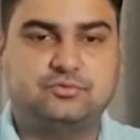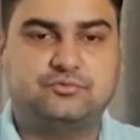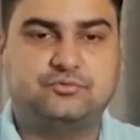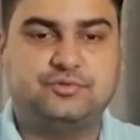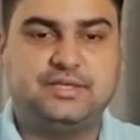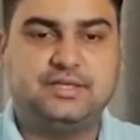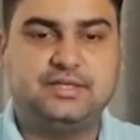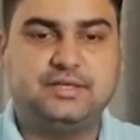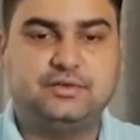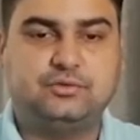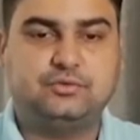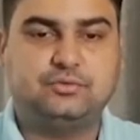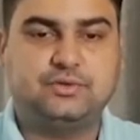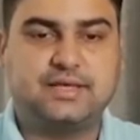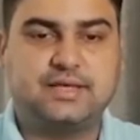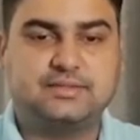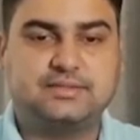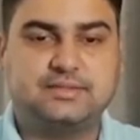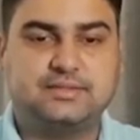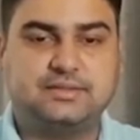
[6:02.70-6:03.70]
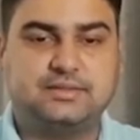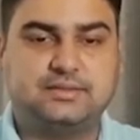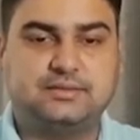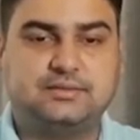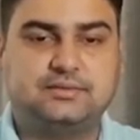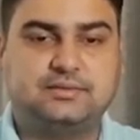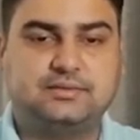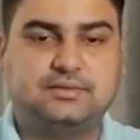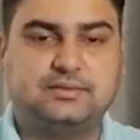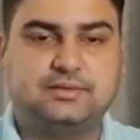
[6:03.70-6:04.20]
V into density
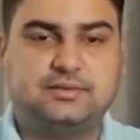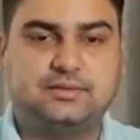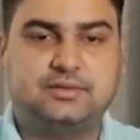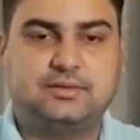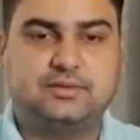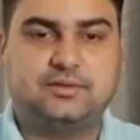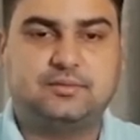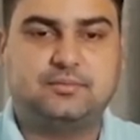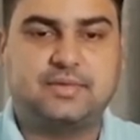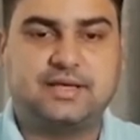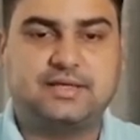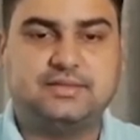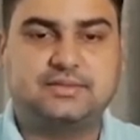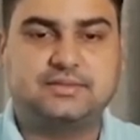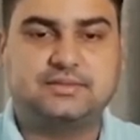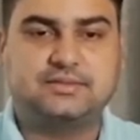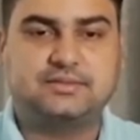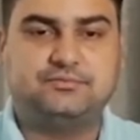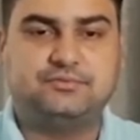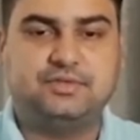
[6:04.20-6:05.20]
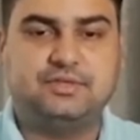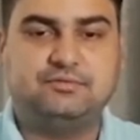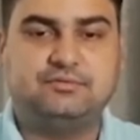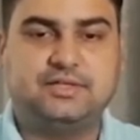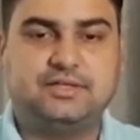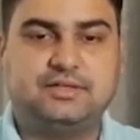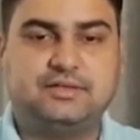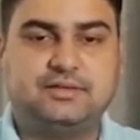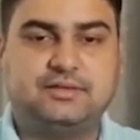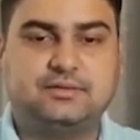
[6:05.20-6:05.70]
minus
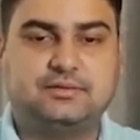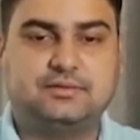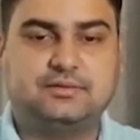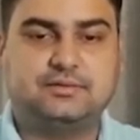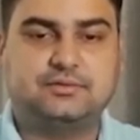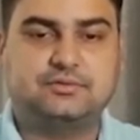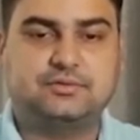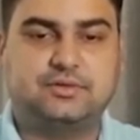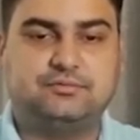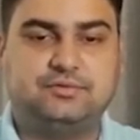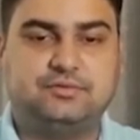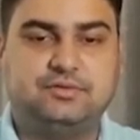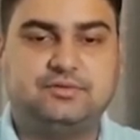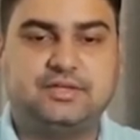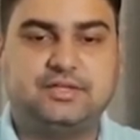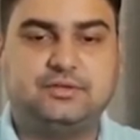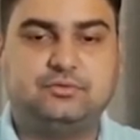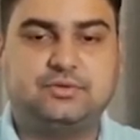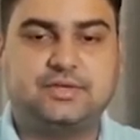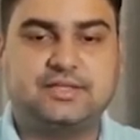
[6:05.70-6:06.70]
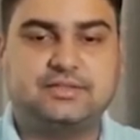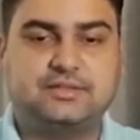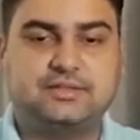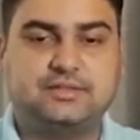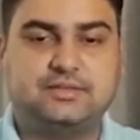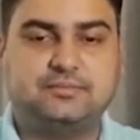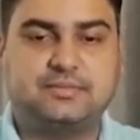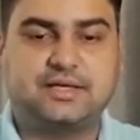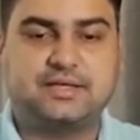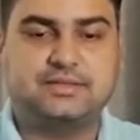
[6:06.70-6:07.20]
V1 into
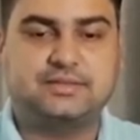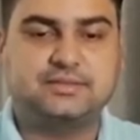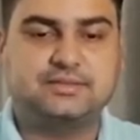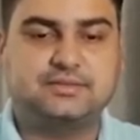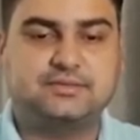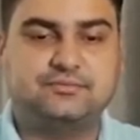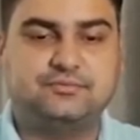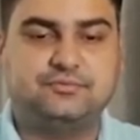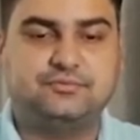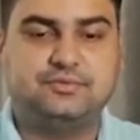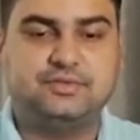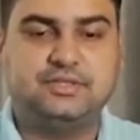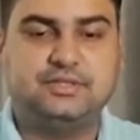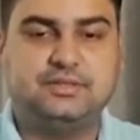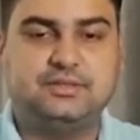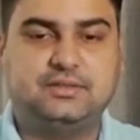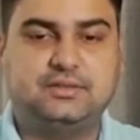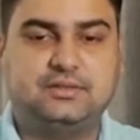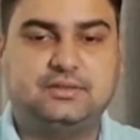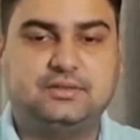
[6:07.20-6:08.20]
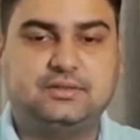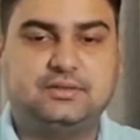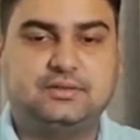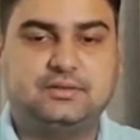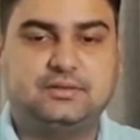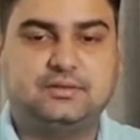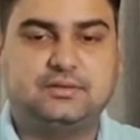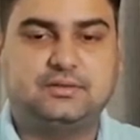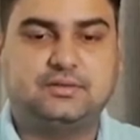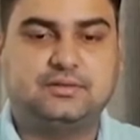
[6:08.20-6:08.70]
density minus V
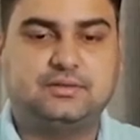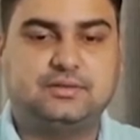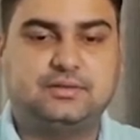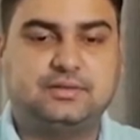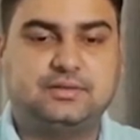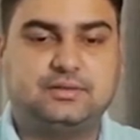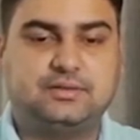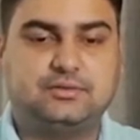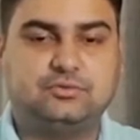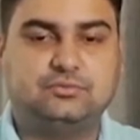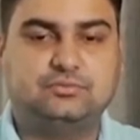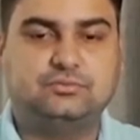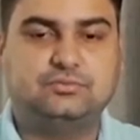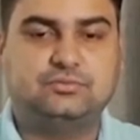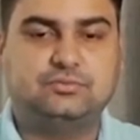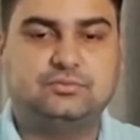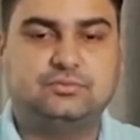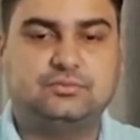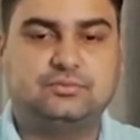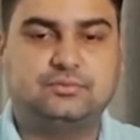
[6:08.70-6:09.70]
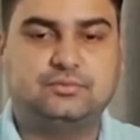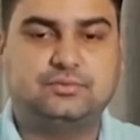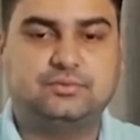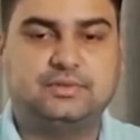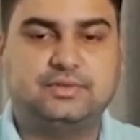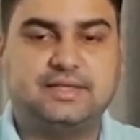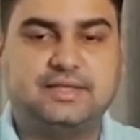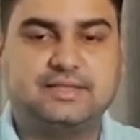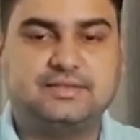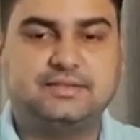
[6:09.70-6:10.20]
into
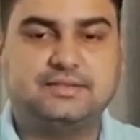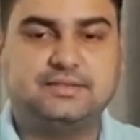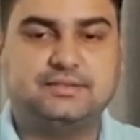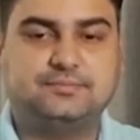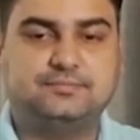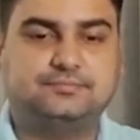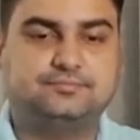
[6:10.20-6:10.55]
density.